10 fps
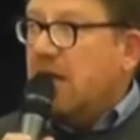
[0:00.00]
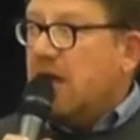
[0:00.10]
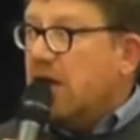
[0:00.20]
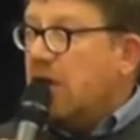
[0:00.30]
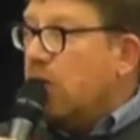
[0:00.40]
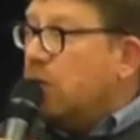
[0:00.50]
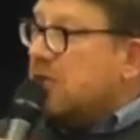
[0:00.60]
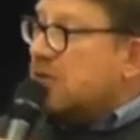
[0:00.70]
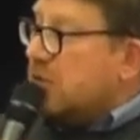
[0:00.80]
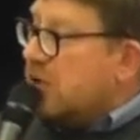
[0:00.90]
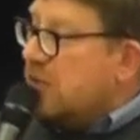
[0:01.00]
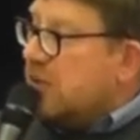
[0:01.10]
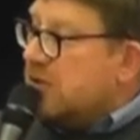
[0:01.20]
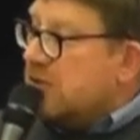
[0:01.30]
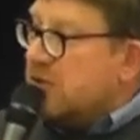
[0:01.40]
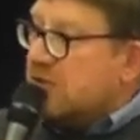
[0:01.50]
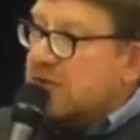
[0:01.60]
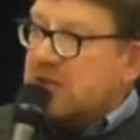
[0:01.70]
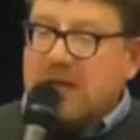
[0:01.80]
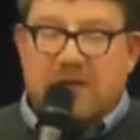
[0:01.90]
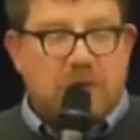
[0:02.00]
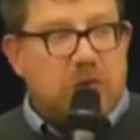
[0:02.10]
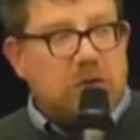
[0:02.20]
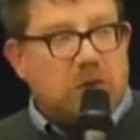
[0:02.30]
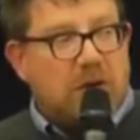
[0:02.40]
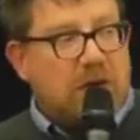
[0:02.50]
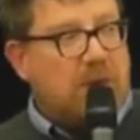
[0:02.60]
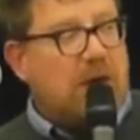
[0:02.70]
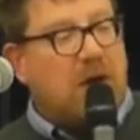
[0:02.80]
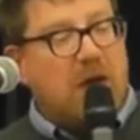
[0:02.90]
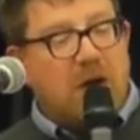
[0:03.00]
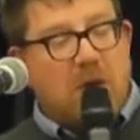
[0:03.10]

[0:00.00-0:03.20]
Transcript: All these documents that David was talking about,